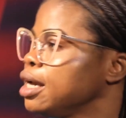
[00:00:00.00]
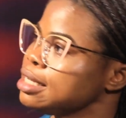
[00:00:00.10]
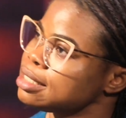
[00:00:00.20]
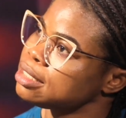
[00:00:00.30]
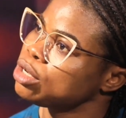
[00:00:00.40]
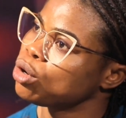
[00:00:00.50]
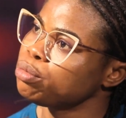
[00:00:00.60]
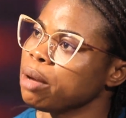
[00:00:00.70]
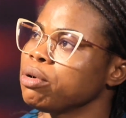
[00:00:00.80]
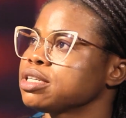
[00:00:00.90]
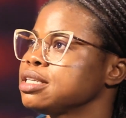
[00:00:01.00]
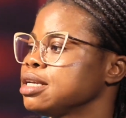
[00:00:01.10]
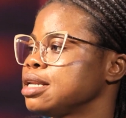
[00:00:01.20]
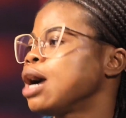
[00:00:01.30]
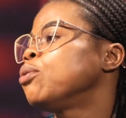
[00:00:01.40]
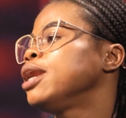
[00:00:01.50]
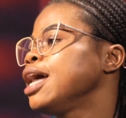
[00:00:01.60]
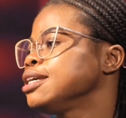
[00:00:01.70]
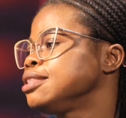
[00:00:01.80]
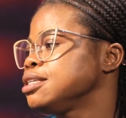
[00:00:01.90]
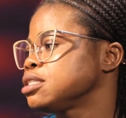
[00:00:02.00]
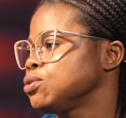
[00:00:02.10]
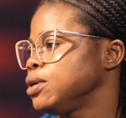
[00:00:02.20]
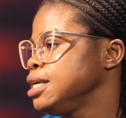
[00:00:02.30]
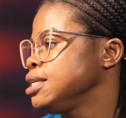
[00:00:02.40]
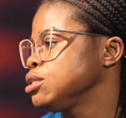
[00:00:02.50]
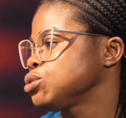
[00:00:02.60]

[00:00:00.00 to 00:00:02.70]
He called my boss and said, I would like this your lady